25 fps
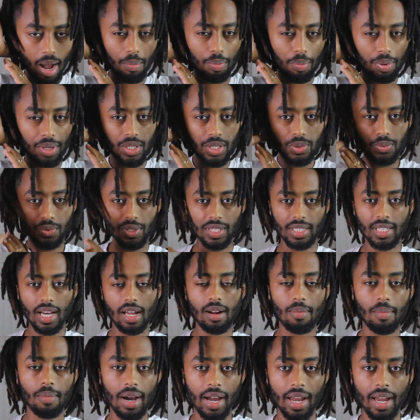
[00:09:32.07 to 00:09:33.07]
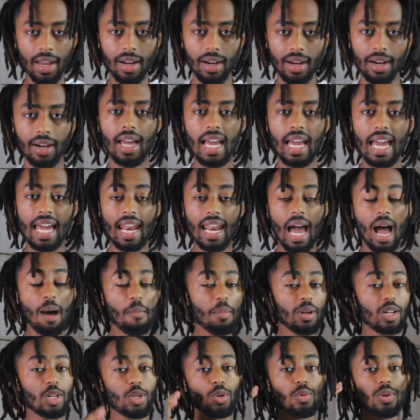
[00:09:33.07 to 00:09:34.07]
I bleached one side of my hair and
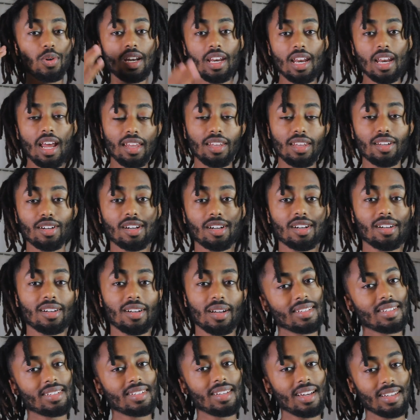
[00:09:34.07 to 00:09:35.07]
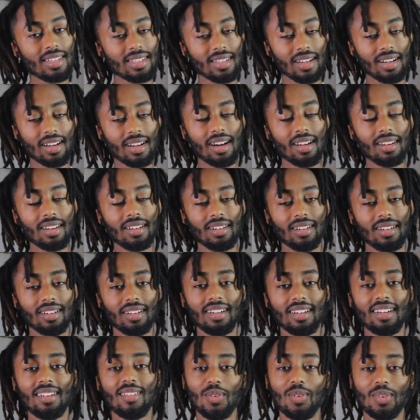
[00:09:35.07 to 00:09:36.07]
I'm gonna do another sets of color
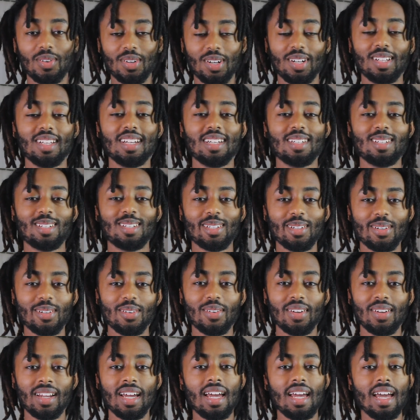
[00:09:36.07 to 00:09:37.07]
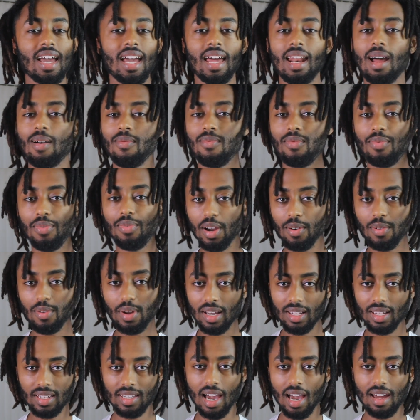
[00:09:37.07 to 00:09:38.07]
really soon and I'm
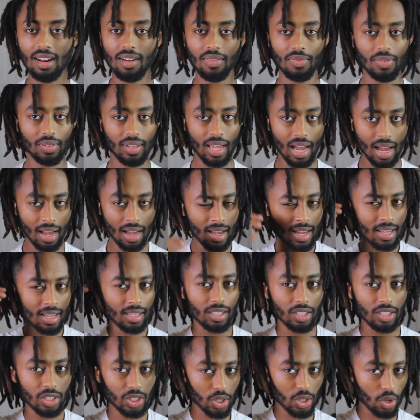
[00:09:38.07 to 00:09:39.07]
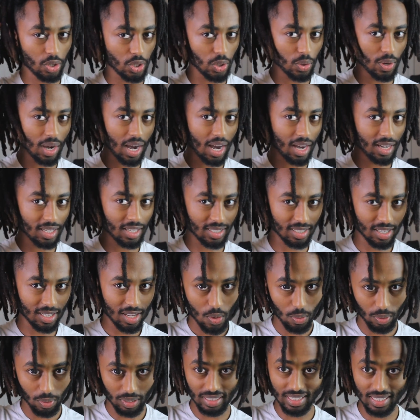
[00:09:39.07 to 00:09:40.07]
very excited for that to show you
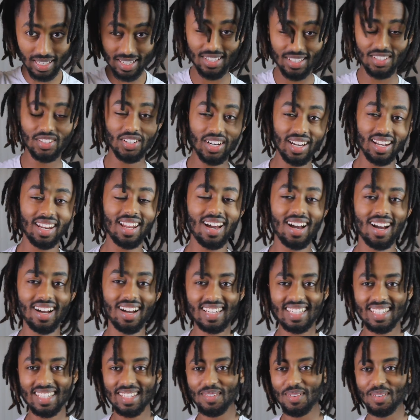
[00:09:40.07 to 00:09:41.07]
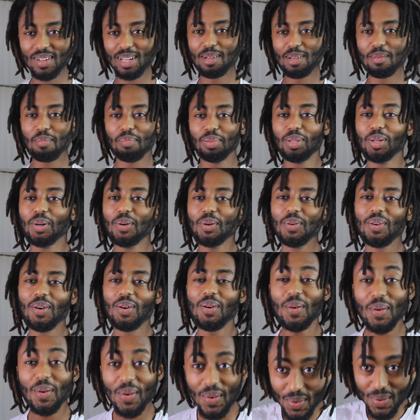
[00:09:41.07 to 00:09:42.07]
guys with these dreadlocks with the blue.
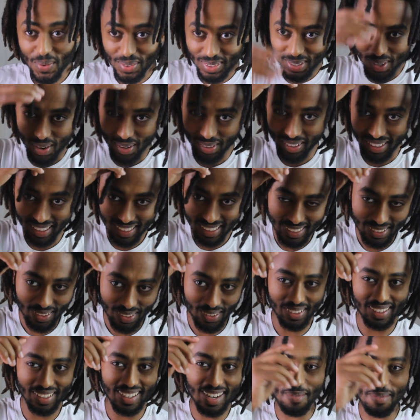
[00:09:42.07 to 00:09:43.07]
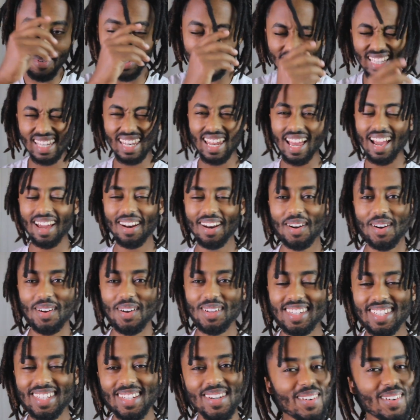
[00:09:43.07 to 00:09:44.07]
Oh, it's gonna look so good with the light
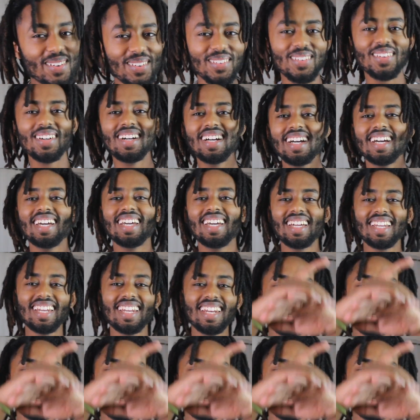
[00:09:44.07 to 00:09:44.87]
on too. You